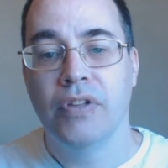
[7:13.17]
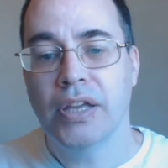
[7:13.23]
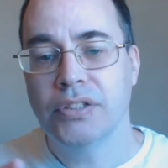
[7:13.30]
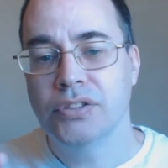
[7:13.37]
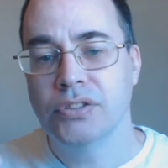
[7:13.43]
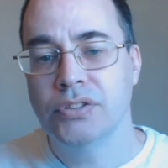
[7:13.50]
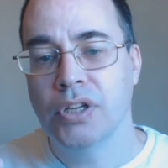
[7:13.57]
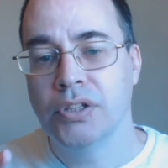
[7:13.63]

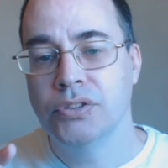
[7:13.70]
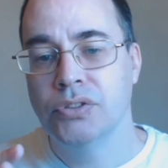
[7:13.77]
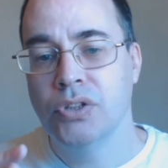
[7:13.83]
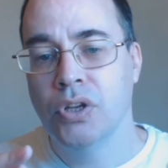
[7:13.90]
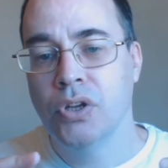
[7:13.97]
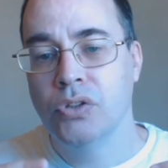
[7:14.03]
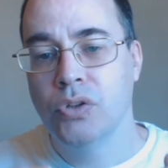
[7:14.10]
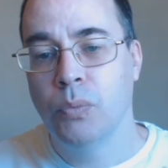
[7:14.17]
Exercise
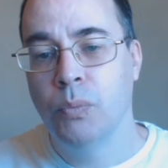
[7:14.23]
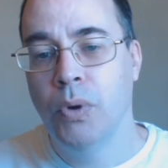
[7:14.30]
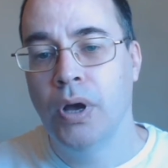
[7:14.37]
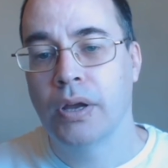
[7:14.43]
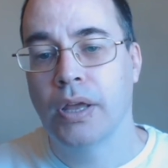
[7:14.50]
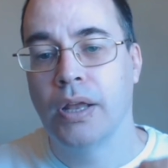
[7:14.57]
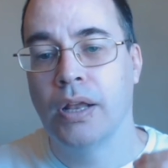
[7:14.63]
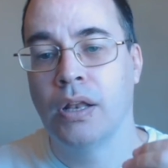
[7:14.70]
to
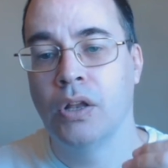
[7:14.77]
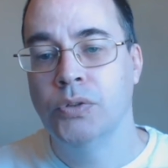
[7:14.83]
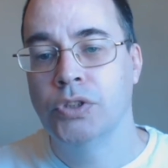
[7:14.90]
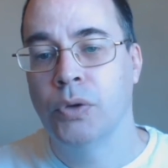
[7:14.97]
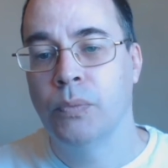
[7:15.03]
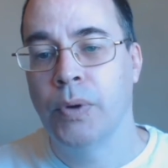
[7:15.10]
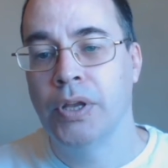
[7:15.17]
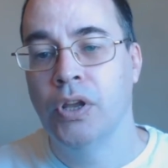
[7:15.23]
work and
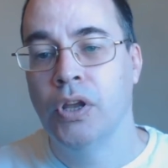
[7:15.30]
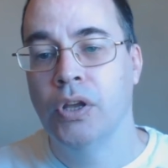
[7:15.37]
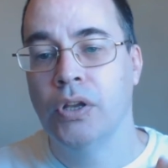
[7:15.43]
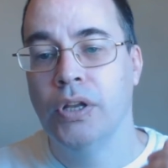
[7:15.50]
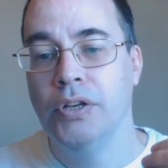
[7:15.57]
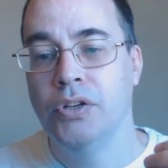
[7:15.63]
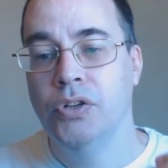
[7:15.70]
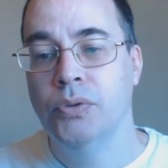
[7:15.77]
losing weight
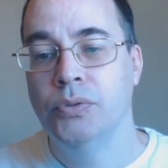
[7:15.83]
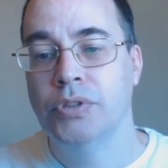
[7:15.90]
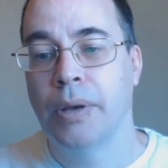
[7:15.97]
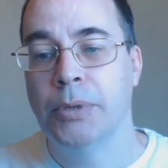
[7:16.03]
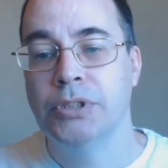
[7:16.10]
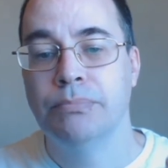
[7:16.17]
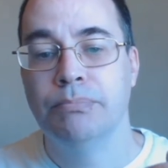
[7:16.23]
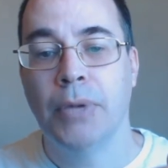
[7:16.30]
need to use
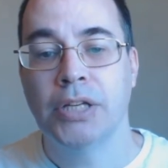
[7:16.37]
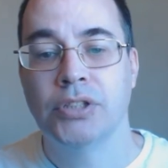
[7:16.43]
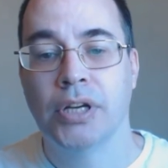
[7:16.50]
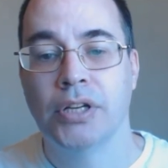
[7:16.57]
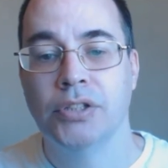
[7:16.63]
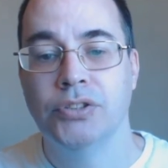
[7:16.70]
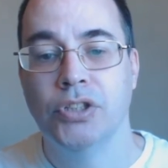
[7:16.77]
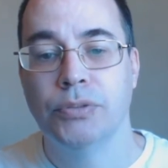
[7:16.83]
up as much
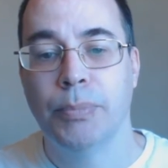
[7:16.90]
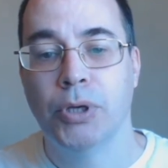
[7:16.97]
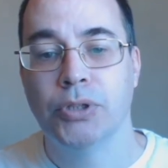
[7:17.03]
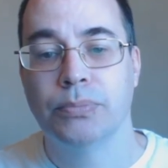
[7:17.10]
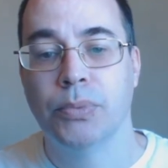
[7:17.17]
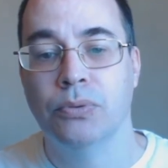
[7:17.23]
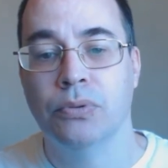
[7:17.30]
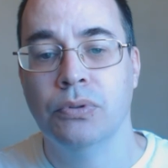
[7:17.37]
energy as
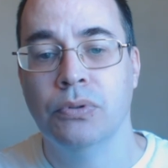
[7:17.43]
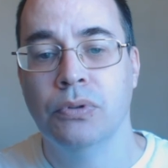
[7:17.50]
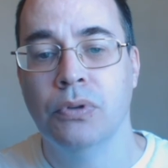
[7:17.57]
possible.